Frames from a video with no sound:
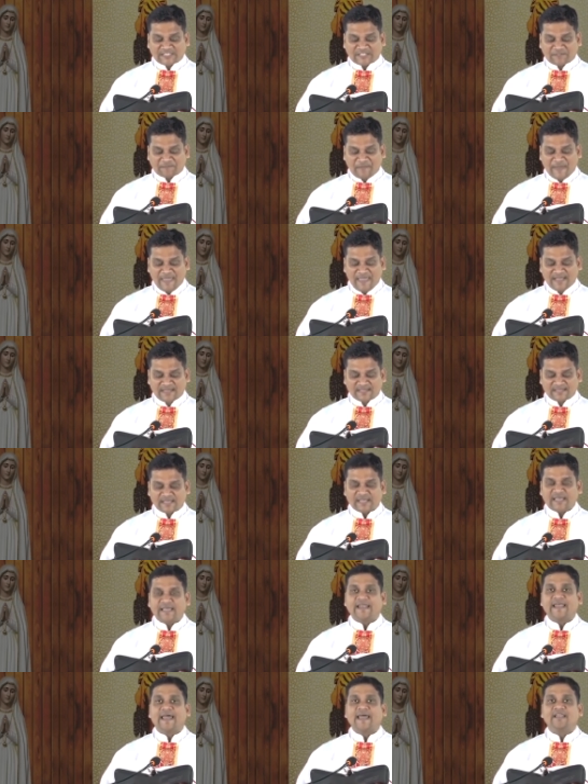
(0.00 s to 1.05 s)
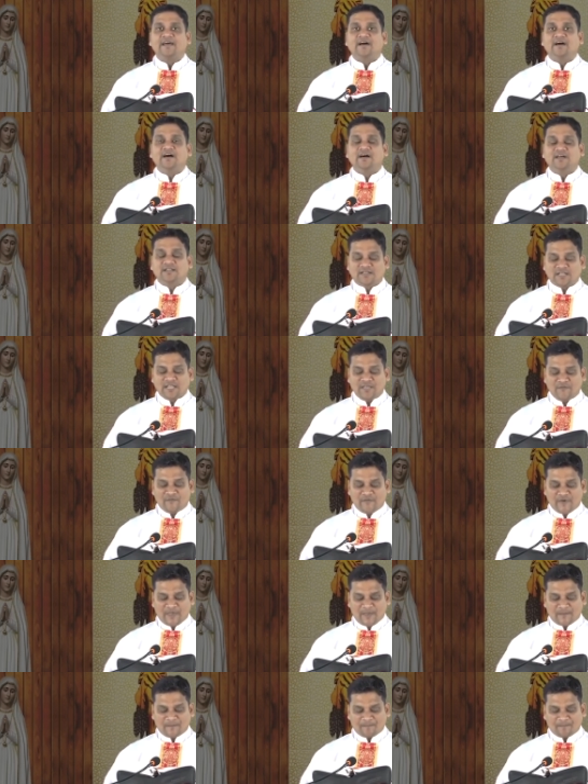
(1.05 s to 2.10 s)
speaks in an earthly
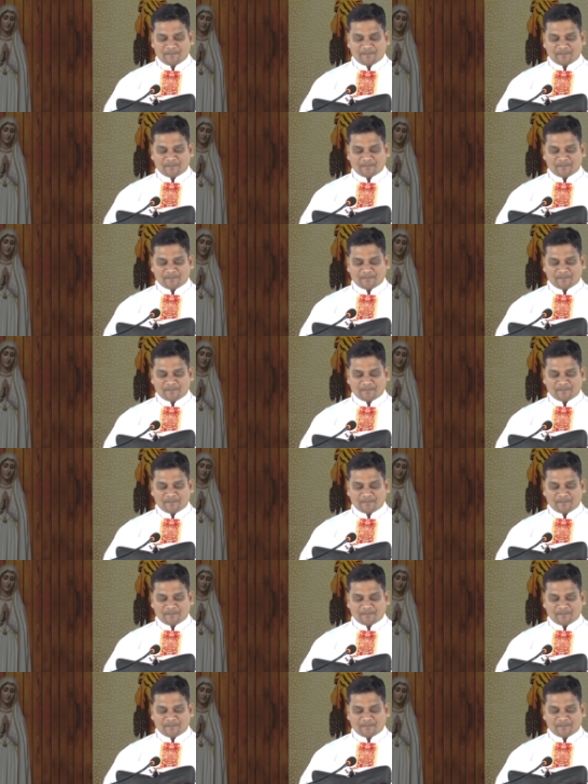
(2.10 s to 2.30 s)
way.